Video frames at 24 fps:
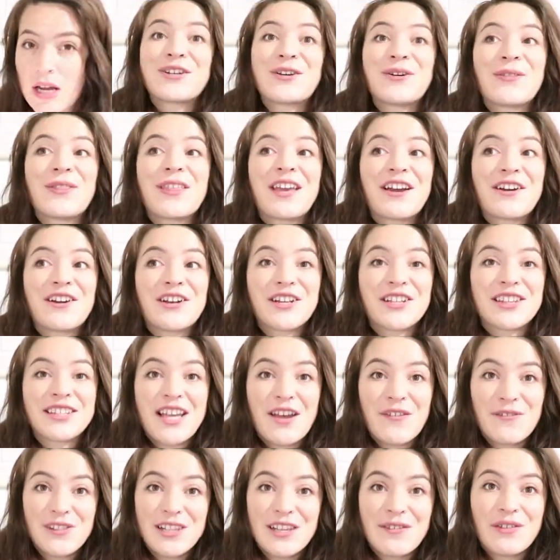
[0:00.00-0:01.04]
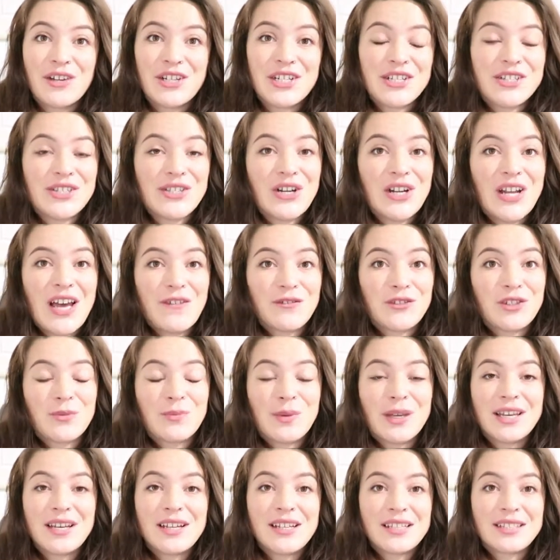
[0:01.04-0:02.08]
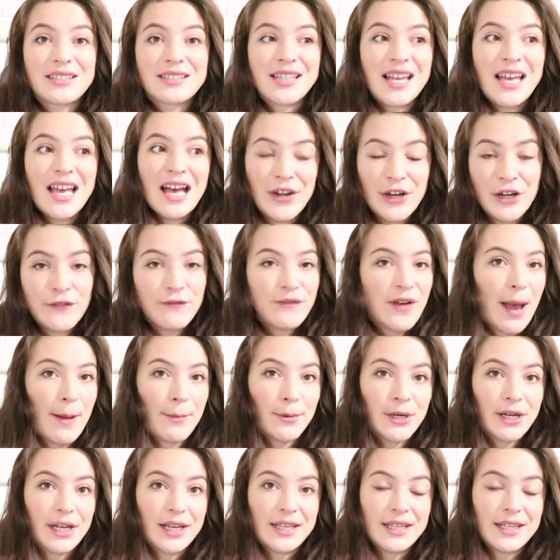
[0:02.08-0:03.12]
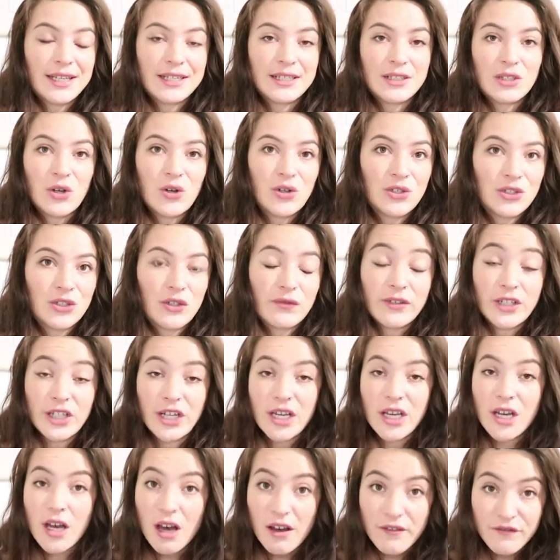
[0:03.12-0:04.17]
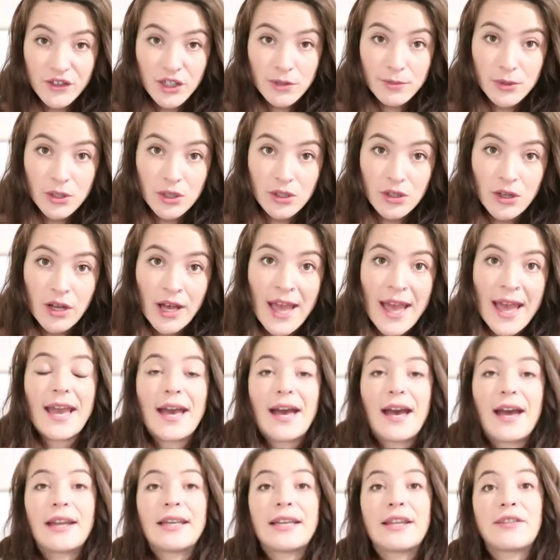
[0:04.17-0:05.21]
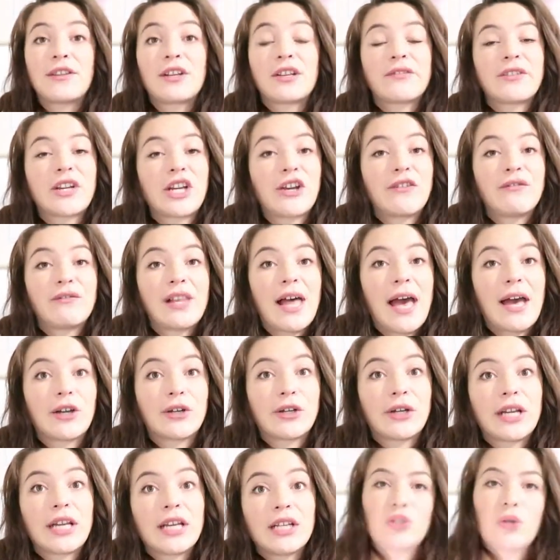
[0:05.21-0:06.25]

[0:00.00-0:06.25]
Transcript: So they are definitely very sought after because their fabric is also very comfortable and they're very flattering.